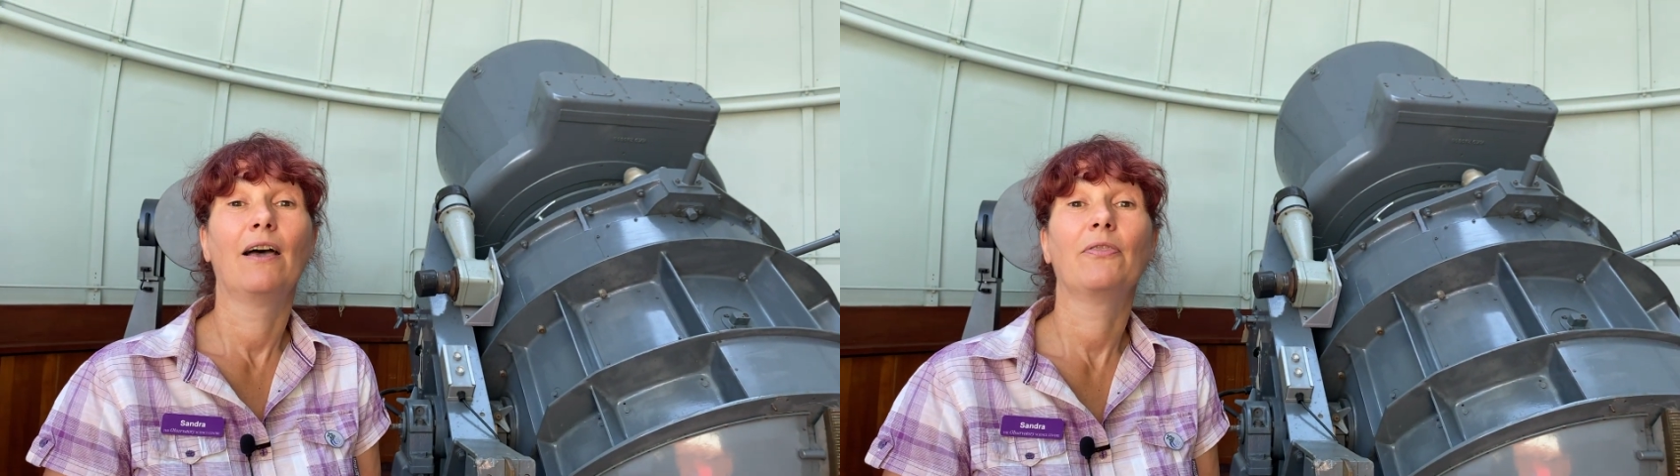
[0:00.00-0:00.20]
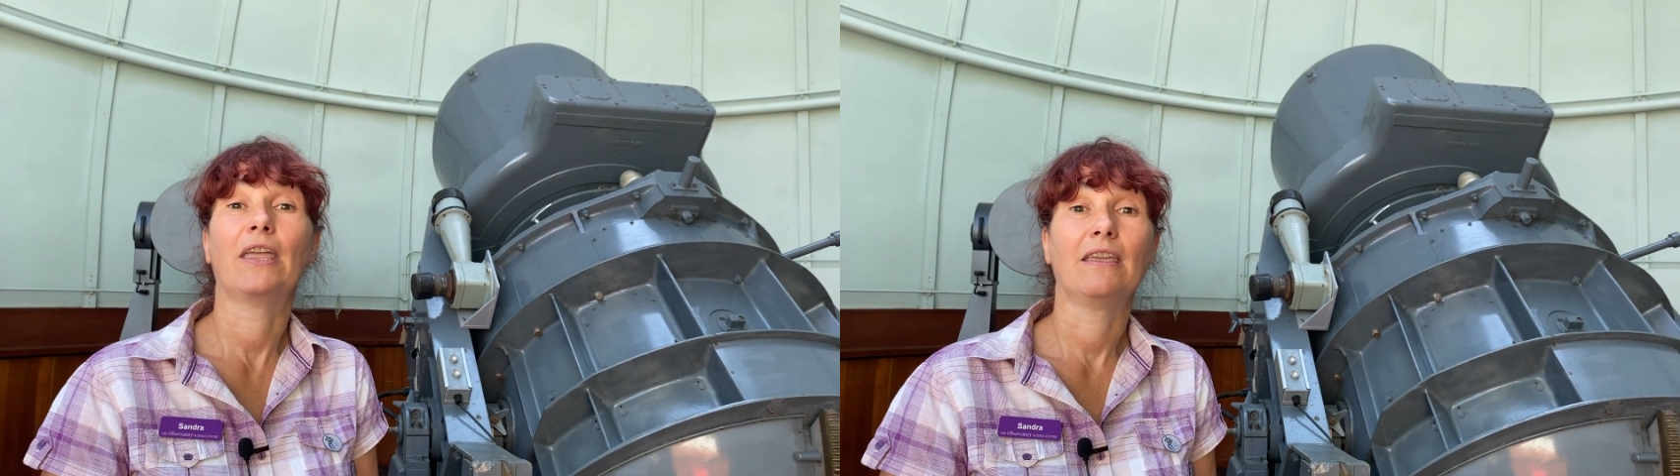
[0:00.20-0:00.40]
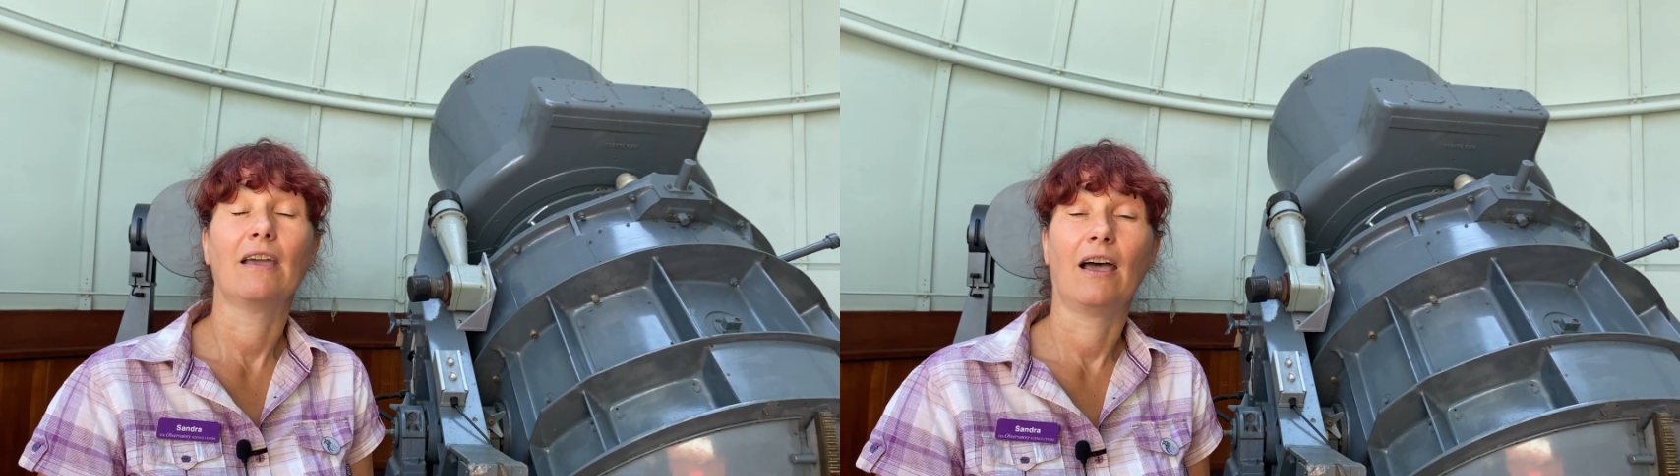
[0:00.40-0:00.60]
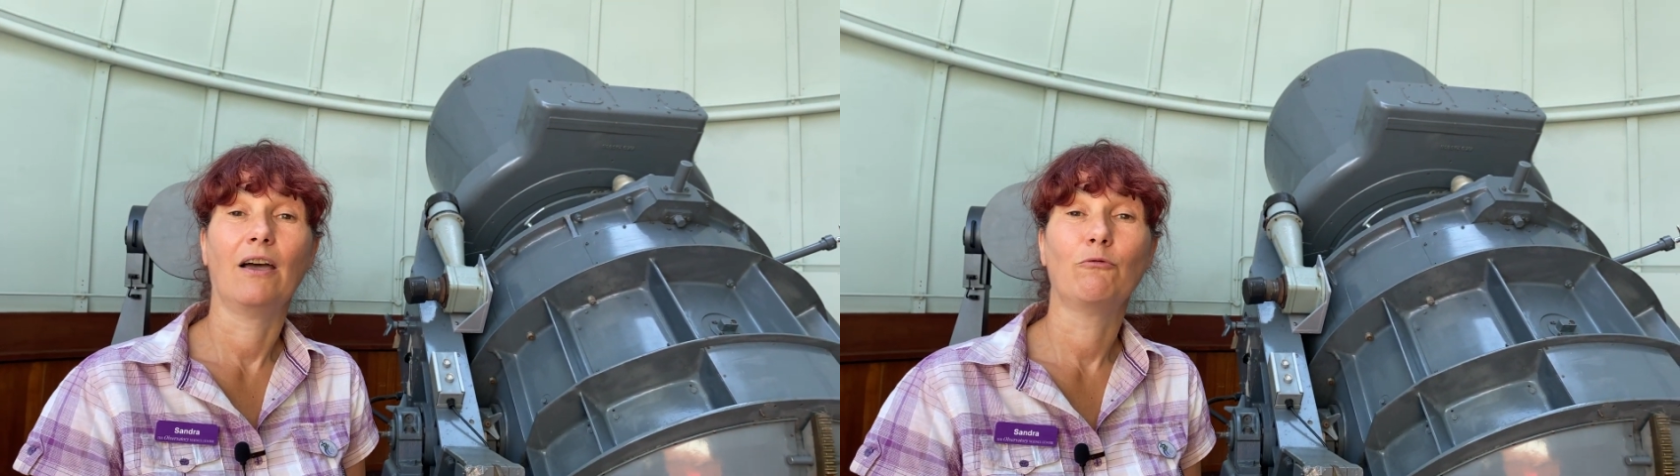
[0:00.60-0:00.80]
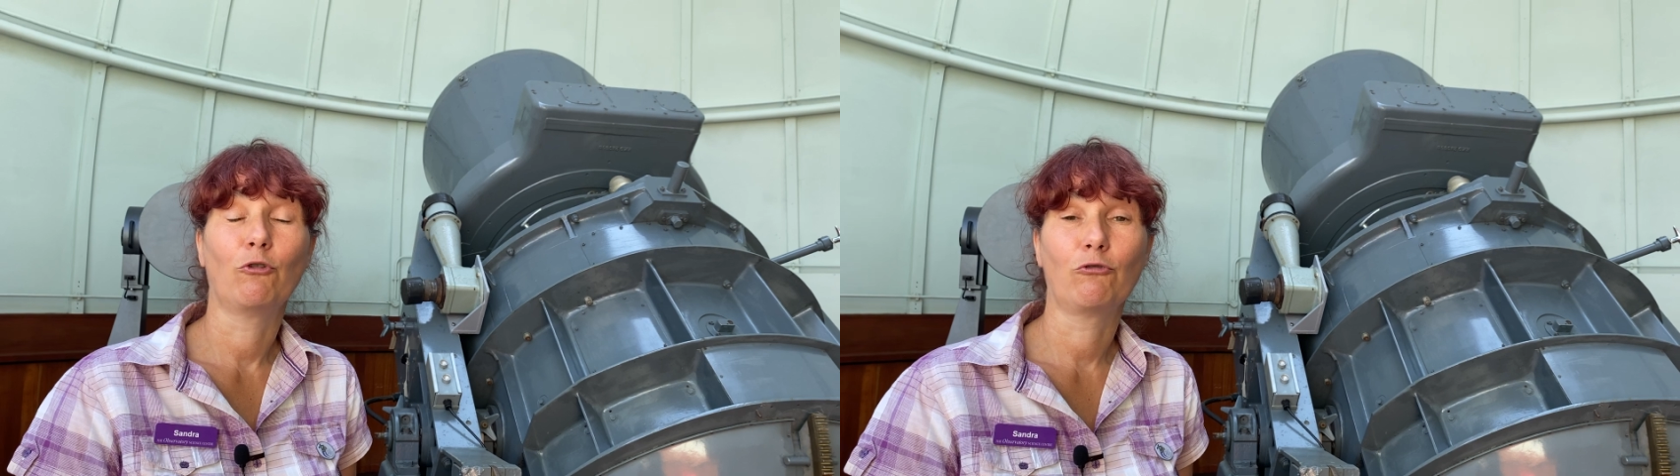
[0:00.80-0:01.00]
the
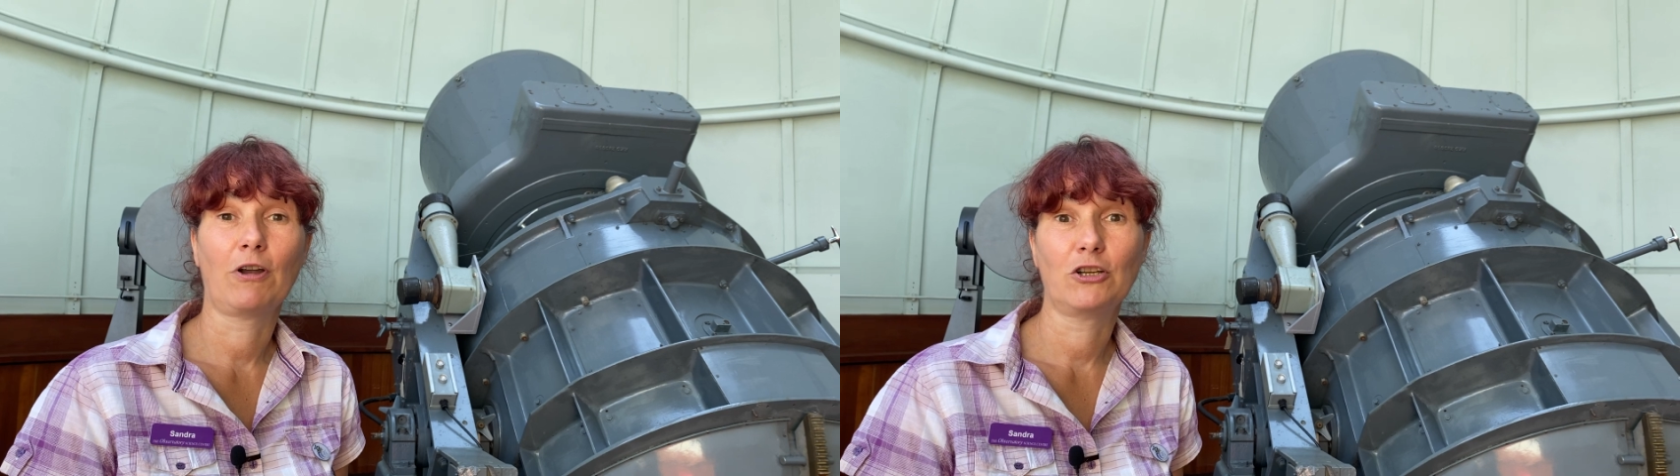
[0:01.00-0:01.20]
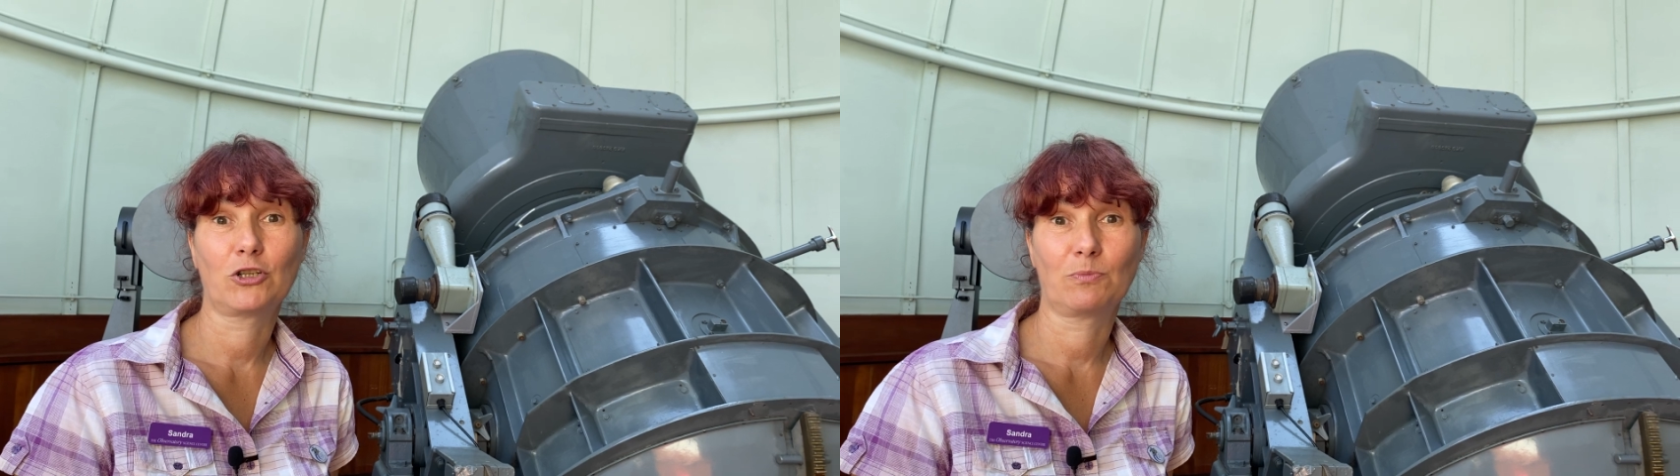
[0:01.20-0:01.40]
Royal Greenwich